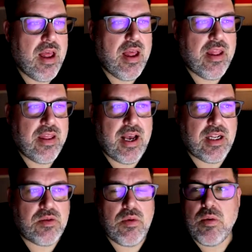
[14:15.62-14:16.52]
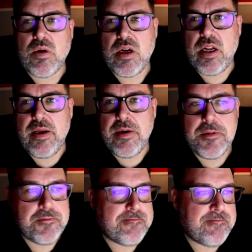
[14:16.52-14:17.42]
that's what we're going to do.
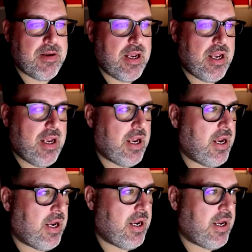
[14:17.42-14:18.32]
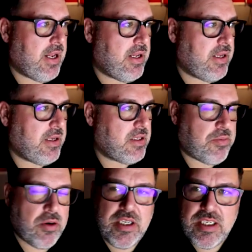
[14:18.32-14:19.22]
And it's
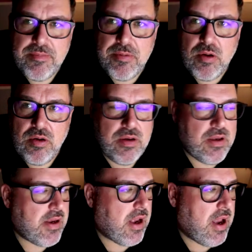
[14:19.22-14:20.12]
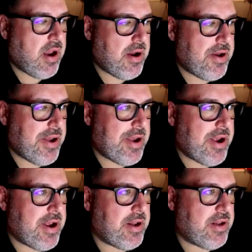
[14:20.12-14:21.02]
pretty simple.
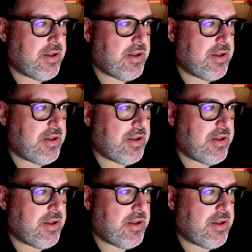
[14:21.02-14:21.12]
And